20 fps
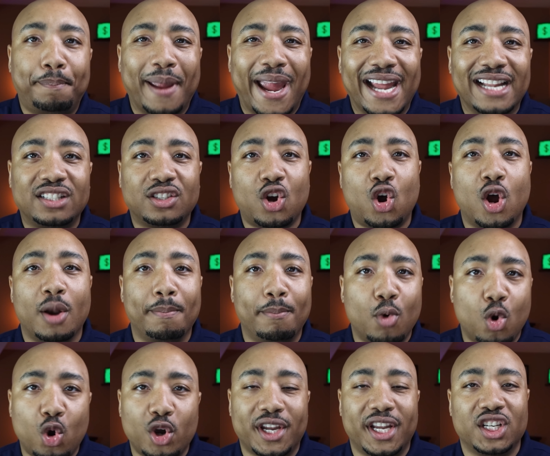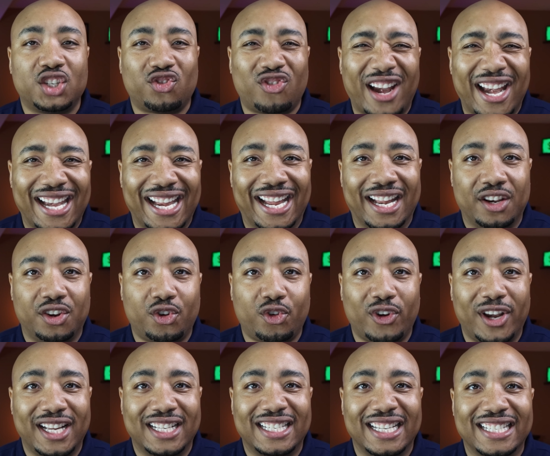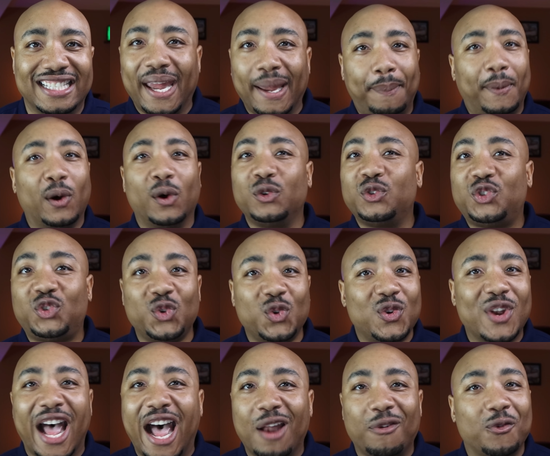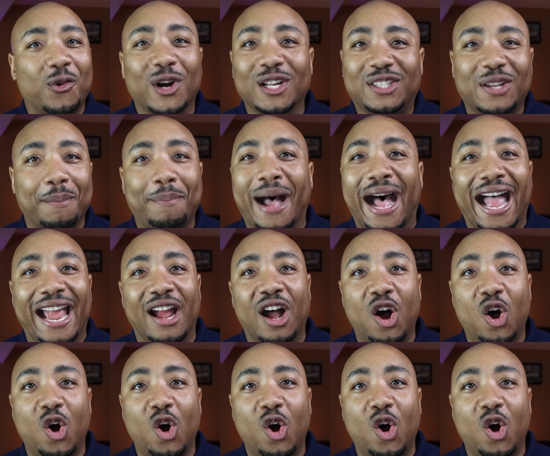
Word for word: based on mortgage rate increases? People do not want to buy